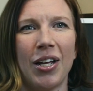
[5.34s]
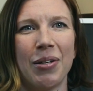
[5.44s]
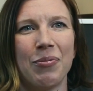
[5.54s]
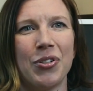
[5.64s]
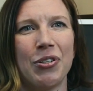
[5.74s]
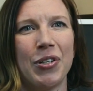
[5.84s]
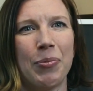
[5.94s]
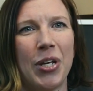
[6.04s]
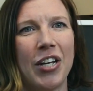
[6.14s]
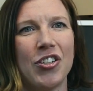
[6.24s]
I'm doing a
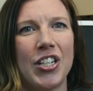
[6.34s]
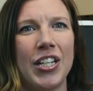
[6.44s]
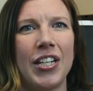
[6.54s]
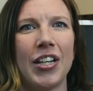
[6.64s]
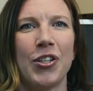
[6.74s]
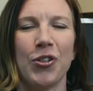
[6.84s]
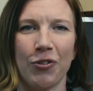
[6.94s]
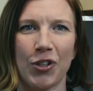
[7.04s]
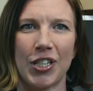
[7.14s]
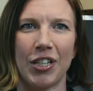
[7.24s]
PhD at the
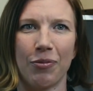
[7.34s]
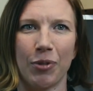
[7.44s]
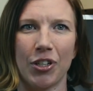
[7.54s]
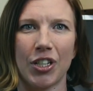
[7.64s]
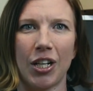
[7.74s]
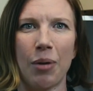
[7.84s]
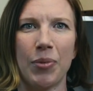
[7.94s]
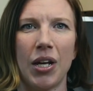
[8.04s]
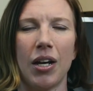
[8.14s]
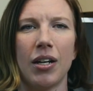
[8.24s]
University of British
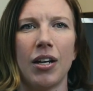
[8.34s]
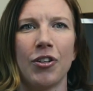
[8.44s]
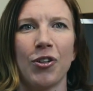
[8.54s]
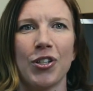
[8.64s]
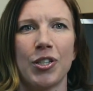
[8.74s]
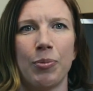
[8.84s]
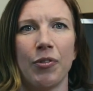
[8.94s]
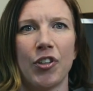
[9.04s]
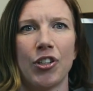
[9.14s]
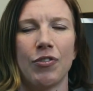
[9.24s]
Columbia under the
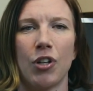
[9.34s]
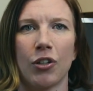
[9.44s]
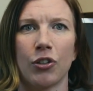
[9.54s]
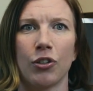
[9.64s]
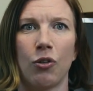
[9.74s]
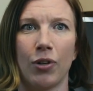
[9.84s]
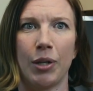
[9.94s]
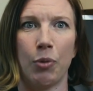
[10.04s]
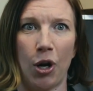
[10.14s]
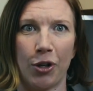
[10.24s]
supervision of Dr.
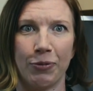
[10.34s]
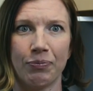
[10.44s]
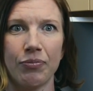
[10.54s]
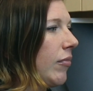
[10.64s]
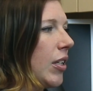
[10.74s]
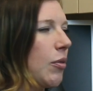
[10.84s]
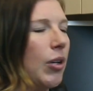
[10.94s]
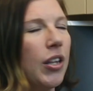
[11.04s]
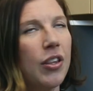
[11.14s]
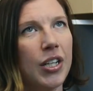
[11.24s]
Lori Brotto.
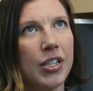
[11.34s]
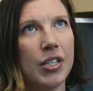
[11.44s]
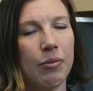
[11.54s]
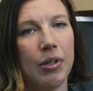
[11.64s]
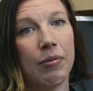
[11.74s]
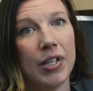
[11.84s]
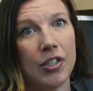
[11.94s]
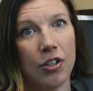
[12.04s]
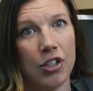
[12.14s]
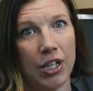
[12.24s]
One of the things that we
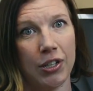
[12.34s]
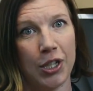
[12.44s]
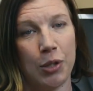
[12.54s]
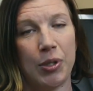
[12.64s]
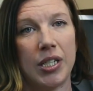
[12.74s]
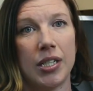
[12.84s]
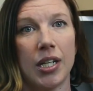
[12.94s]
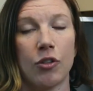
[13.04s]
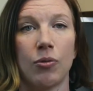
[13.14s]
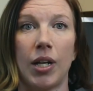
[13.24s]
research here at the UBC
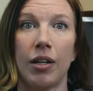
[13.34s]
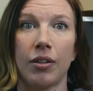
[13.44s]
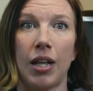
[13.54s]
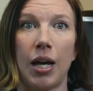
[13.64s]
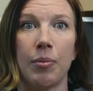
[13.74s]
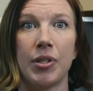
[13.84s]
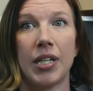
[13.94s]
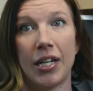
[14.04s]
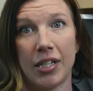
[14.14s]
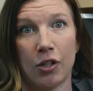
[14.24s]
Sexual Health Lab
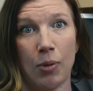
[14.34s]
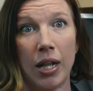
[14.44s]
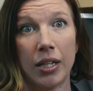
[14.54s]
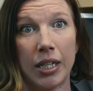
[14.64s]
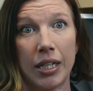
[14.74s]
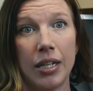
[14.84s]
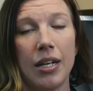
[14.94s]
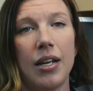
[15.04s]
is asexuality.